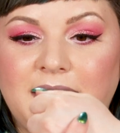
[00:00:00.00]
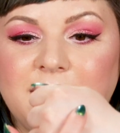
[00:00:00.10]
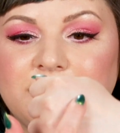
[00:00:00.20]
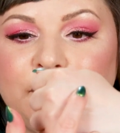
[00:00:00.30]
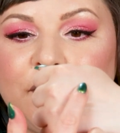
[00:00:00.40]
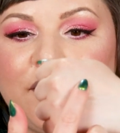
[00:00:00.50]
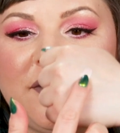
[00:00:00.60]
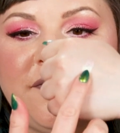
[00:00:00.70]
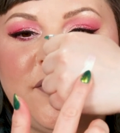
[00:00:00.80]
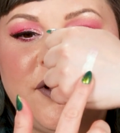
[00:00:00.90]
at this
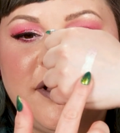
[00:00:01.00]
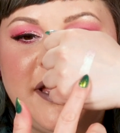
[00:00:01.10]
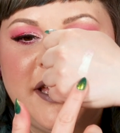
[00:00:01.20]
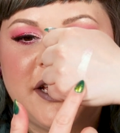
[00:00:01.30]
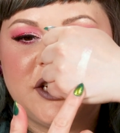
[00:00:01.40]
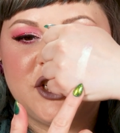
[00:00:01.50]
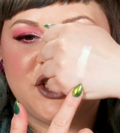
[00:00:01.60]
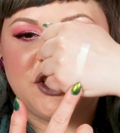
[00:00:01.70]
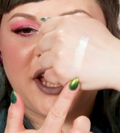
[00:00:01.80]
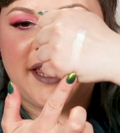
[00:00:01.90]
beautiful,
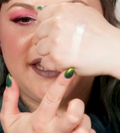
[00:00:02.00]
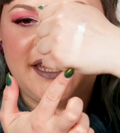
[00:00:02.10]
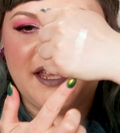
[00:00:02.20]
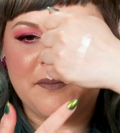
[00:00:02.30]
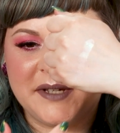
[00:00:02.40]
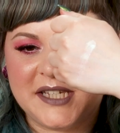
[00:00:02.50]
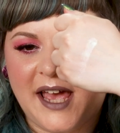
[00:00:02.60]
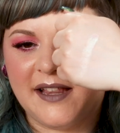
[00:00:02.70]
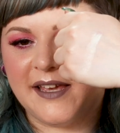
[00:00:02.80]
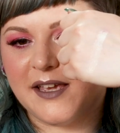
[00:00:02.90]
shiny,
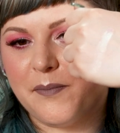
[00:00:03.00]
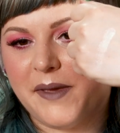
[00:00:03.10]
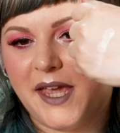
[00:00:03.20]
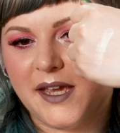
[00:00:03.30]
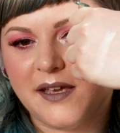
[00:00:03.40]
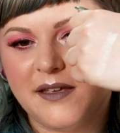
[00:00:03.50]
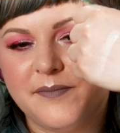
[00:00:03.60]
metallic pink.